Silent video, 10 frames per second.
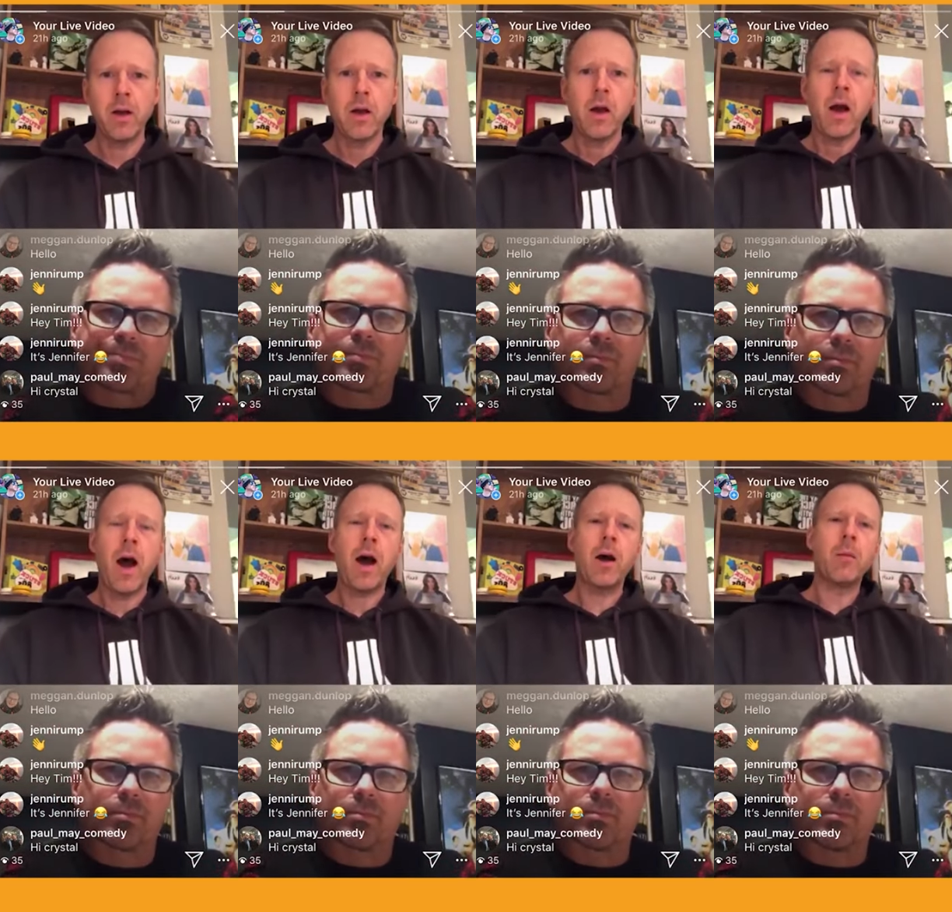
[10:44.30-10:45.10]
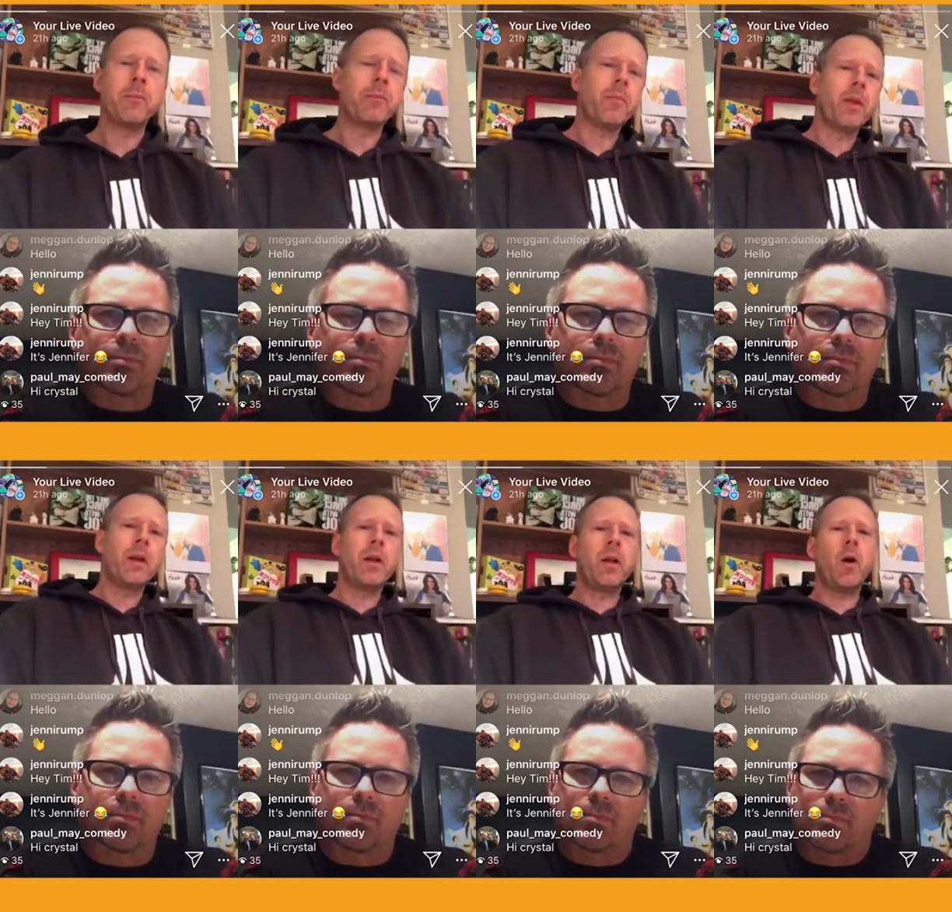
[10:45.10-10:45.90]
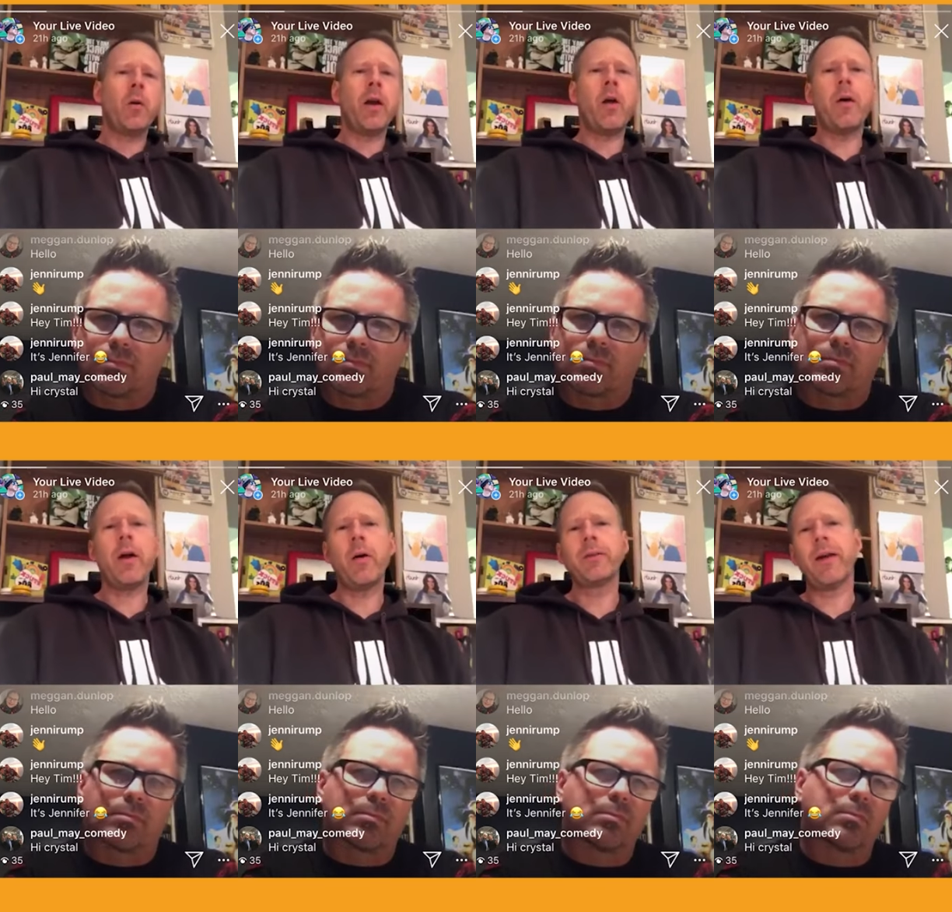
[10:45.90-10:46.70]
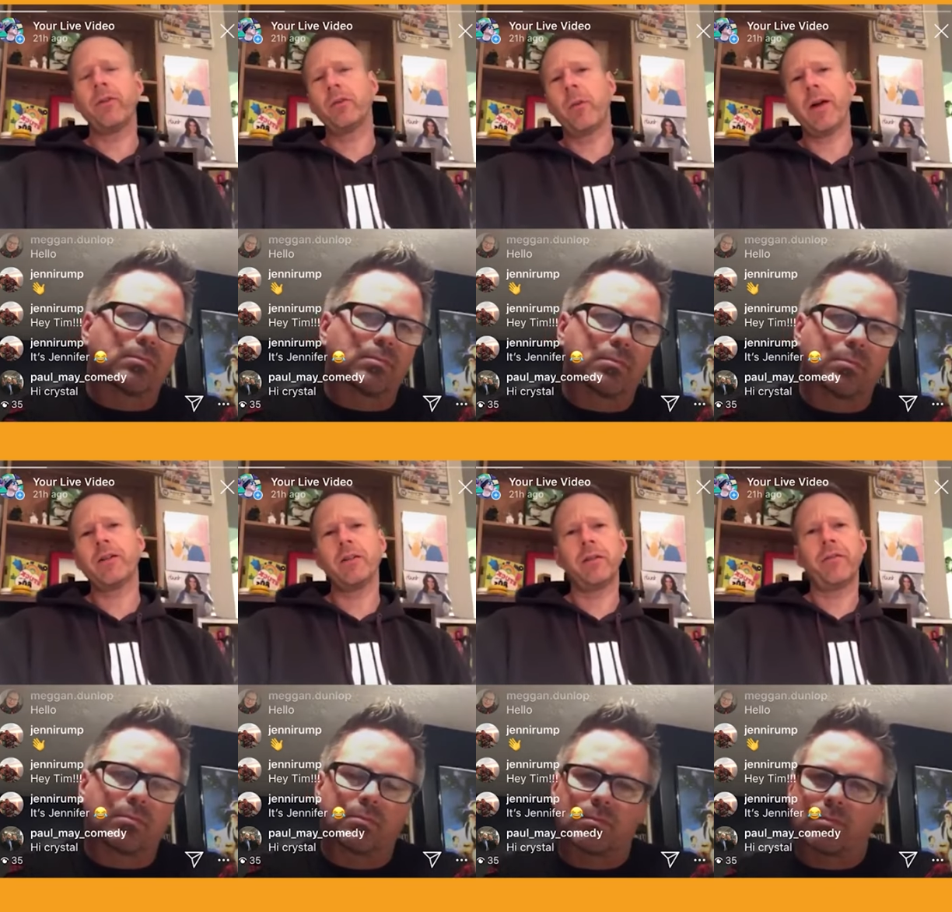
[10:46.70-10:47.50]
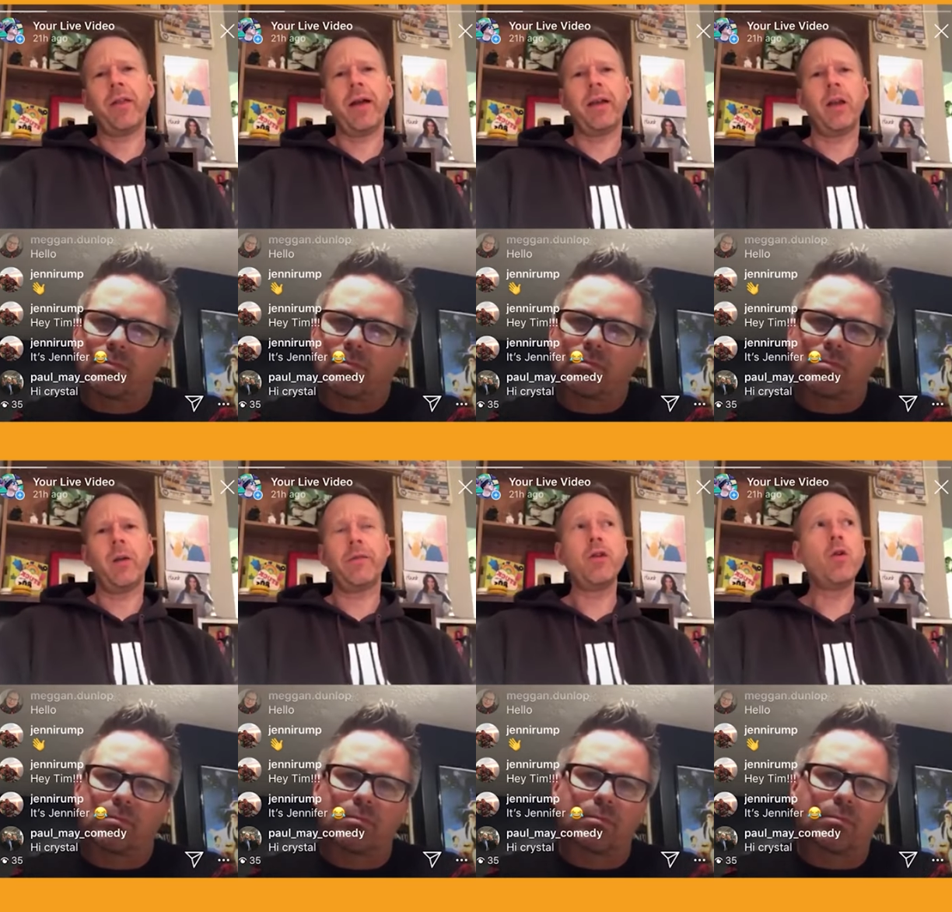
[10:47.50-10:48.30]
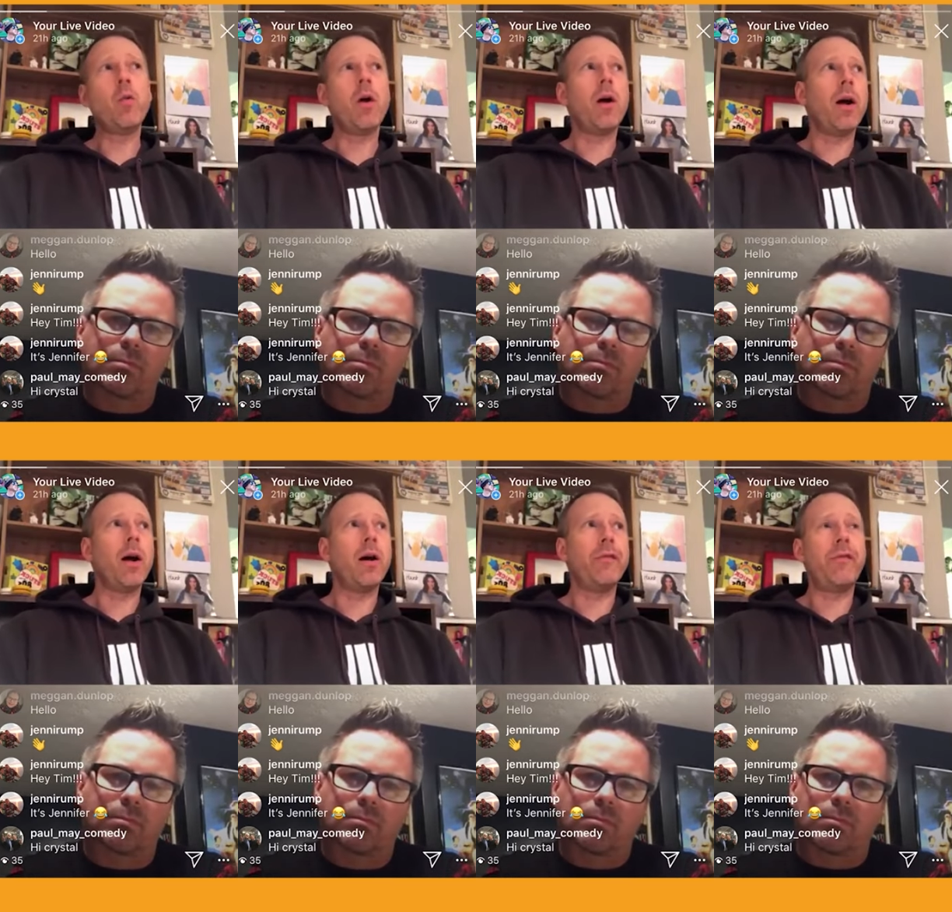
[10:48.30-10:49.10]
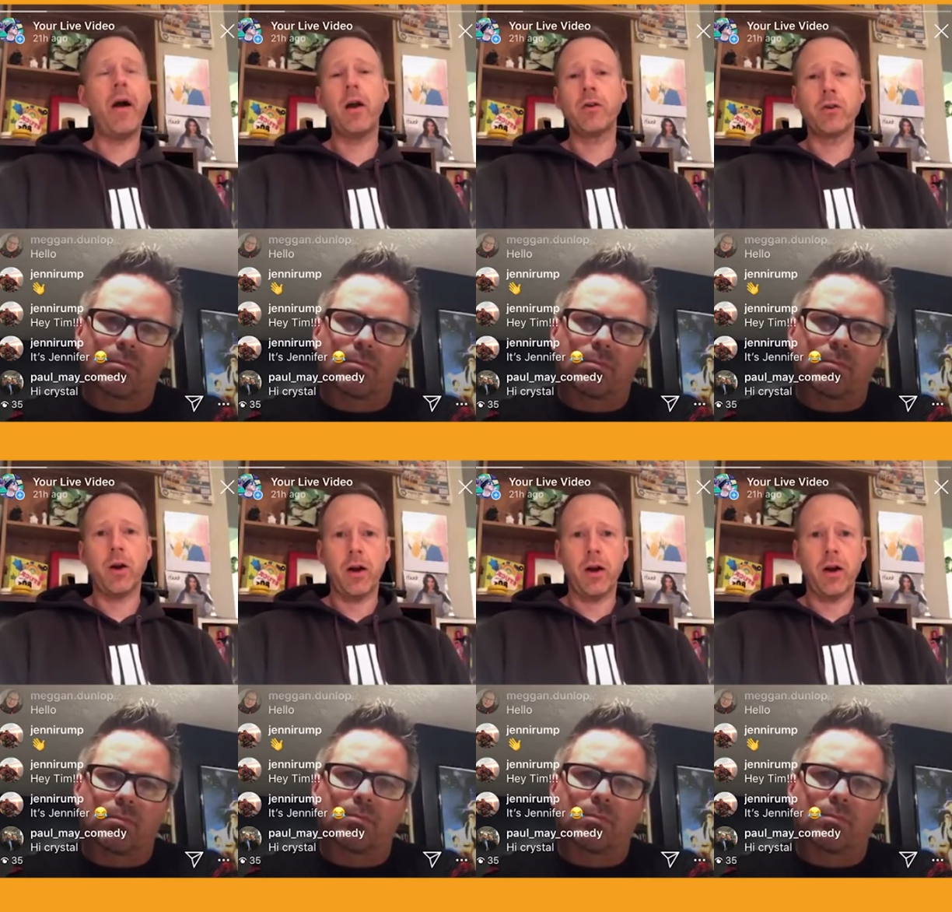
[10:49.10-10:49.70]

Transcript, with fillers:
Speaker 1: Um, you know, you know, you always have those questions of like, you know, if you were a fire truck,